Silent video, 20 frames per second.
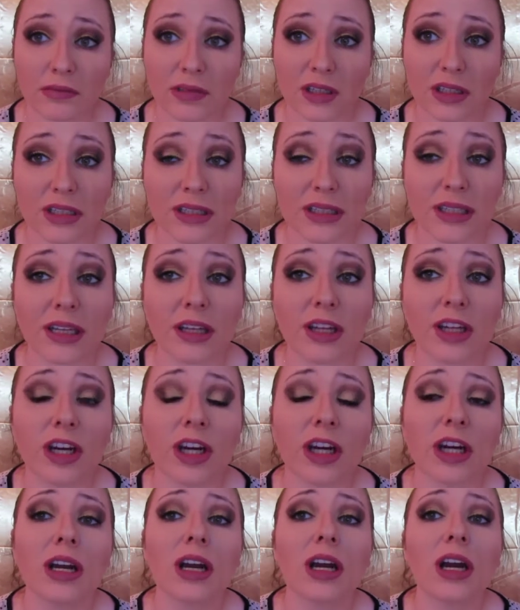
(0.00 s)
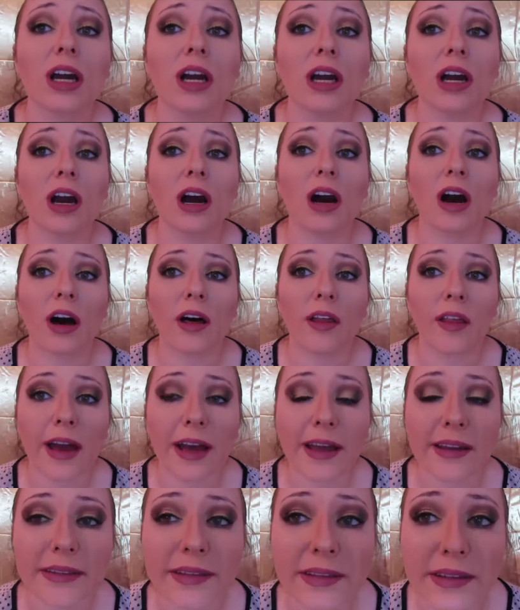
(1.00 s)
concealer, all
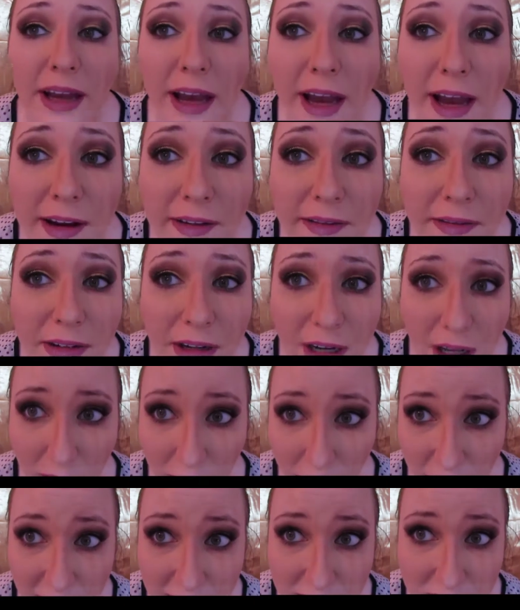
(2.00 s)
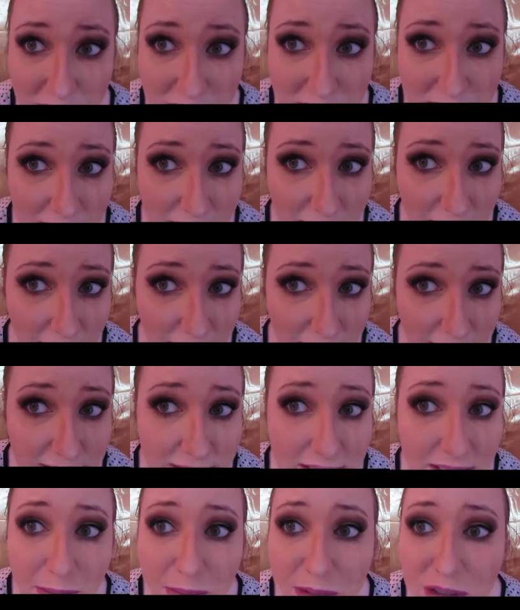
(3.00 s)
that stuff. No lashes today
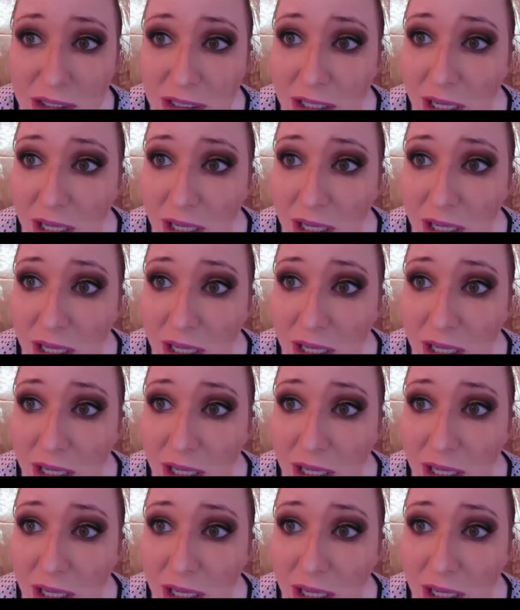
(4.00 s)
because I'm just